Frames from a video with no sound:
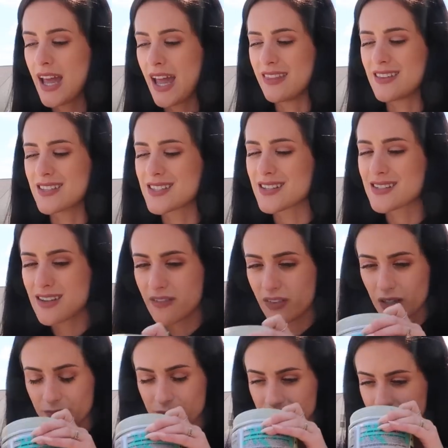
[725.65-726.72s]
and this doesn't
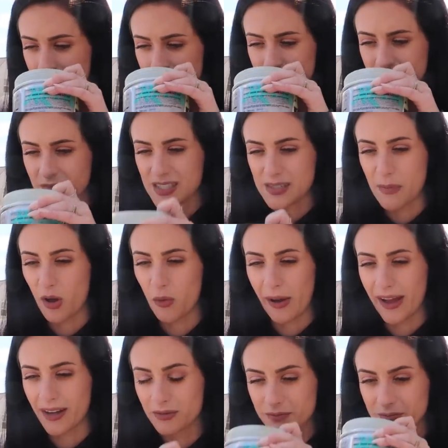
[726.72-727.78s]
even smell
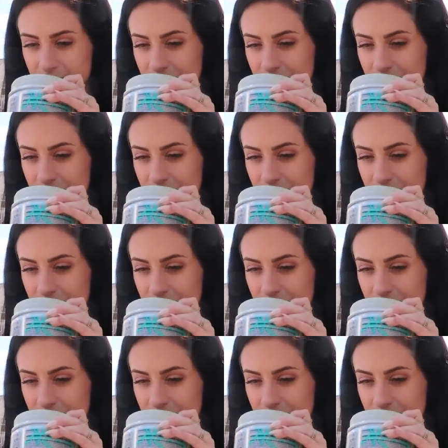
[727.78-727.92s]
bad.